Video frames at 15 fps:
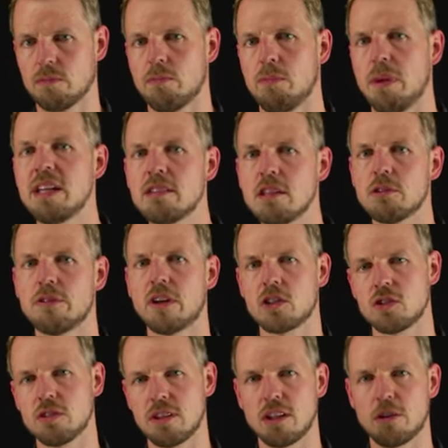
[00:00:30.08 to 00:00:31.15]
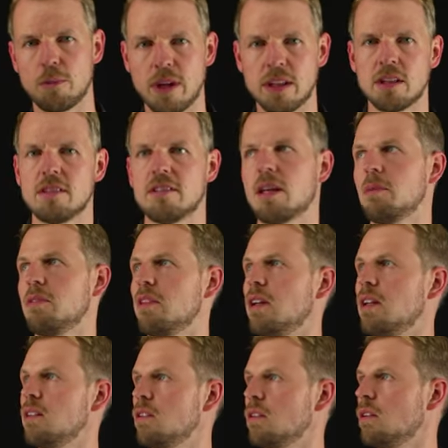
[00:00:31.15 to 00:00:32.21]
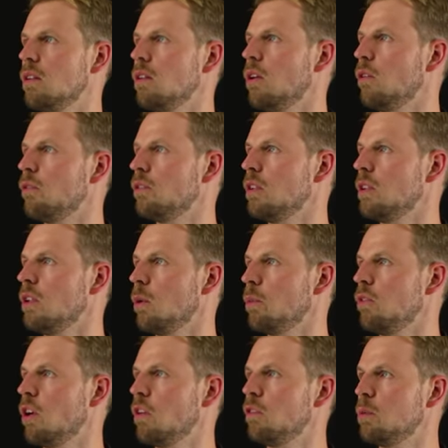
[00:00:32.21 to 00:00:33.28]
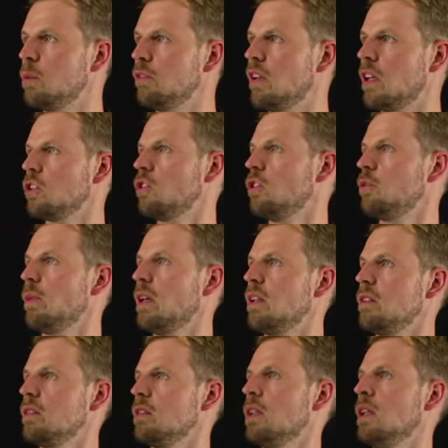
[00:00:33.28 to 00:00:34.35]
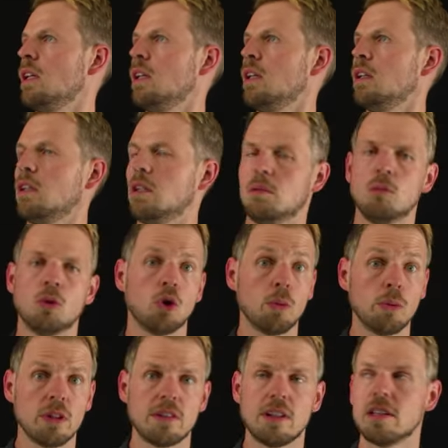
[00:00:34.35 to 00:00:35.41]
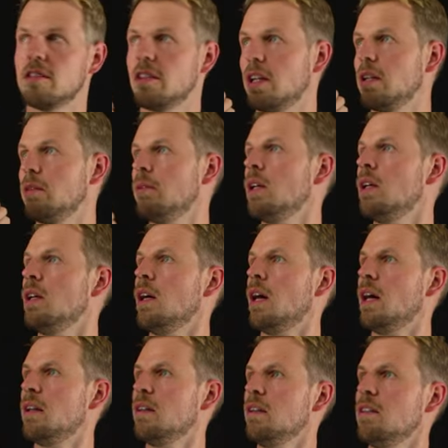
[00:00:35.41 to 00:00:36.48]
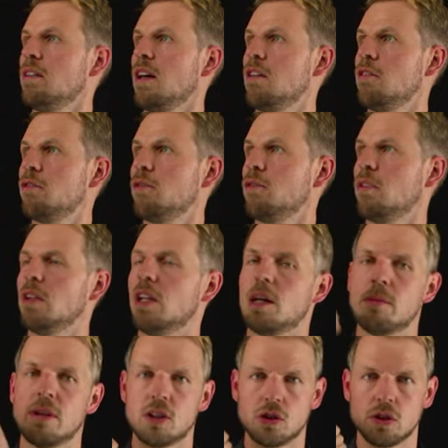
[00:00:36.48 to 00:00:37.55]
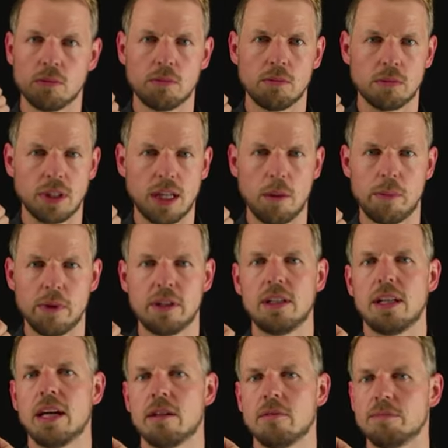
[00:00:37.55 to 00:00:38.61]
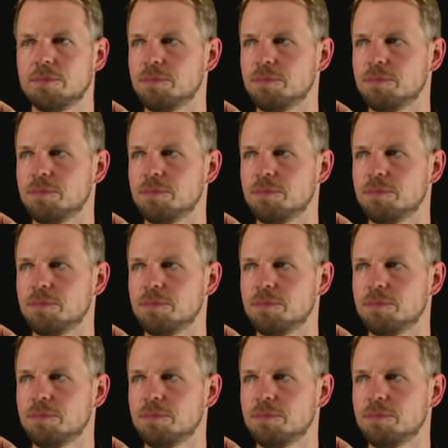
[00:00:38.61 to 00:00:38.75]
basis functions that span the subspace uh, of the observable function space, uh, monomials let's say, and these have the dimension capital N.